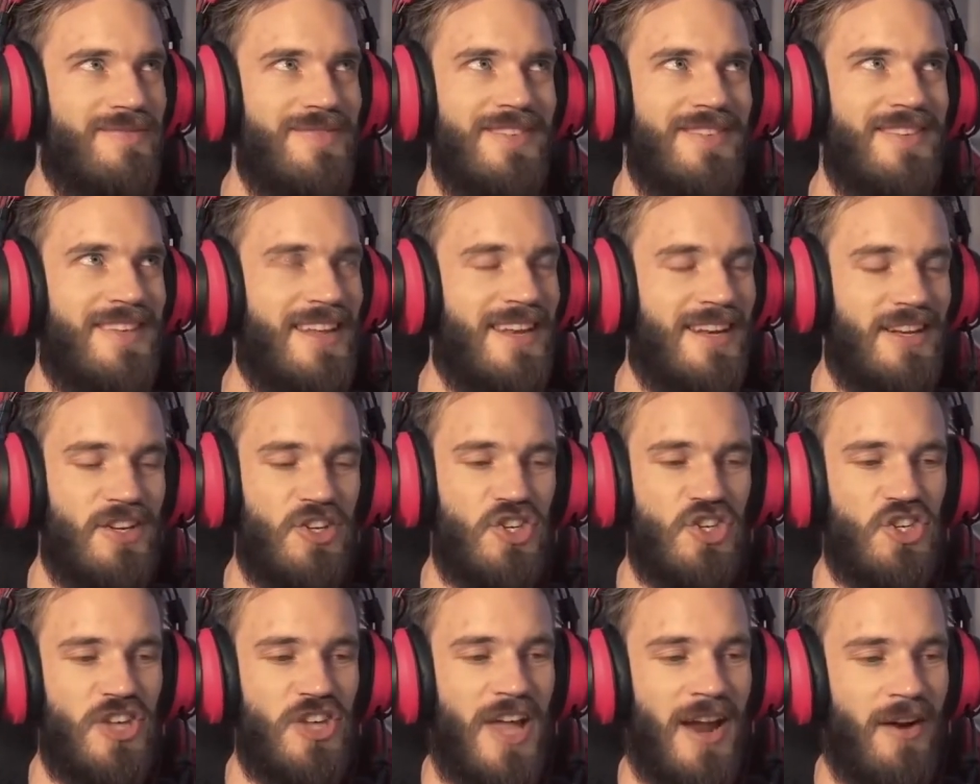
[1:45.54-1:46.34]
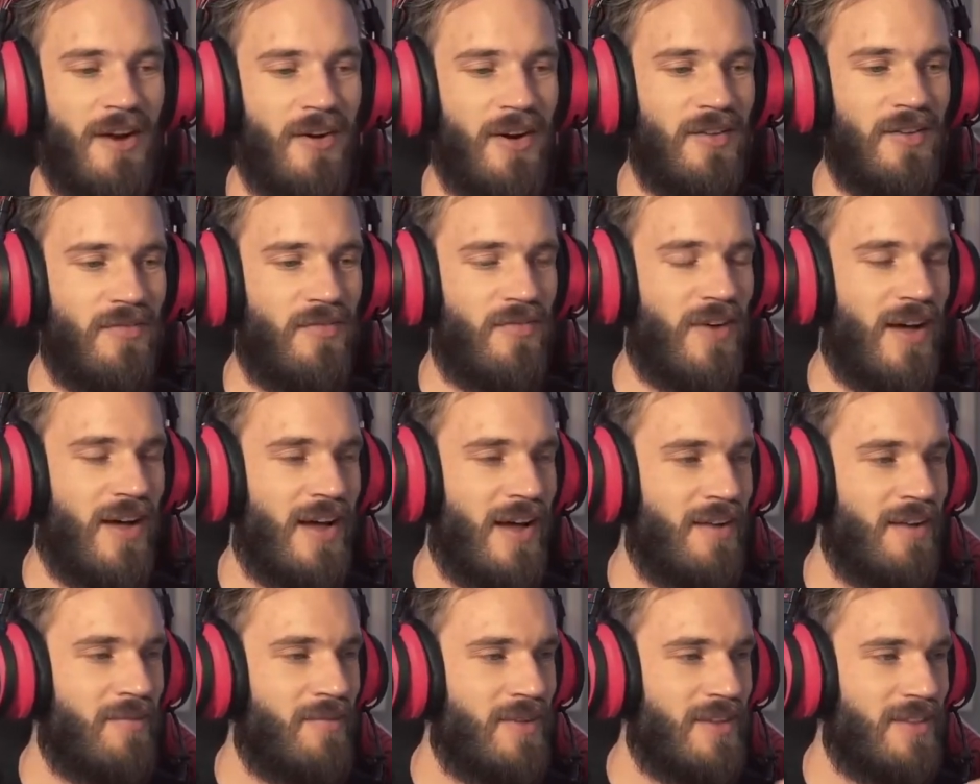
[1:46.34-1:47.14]
didn't share it,
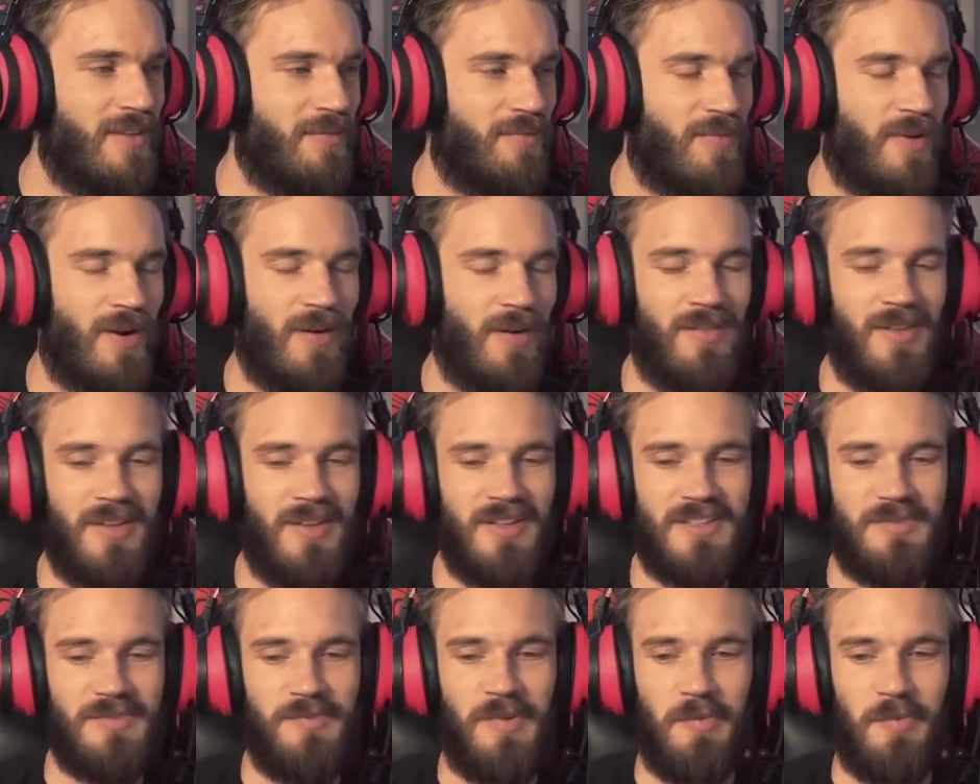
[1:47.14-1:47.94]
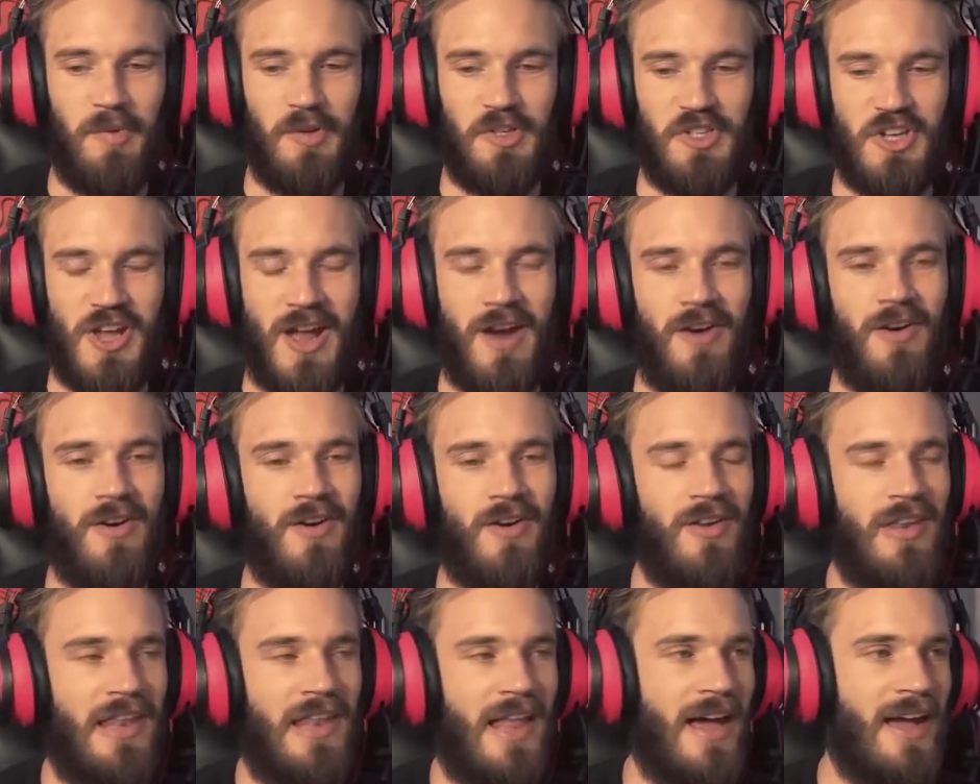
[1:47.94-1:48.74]
fine. But the problem is people share it
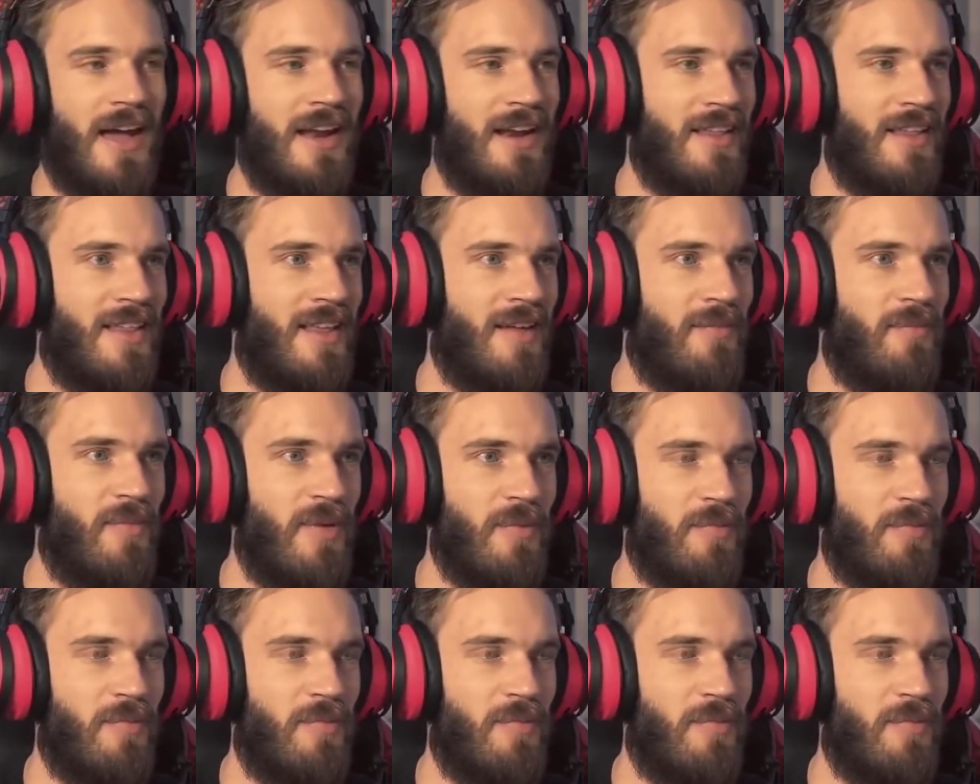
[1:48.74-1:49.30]
online, and then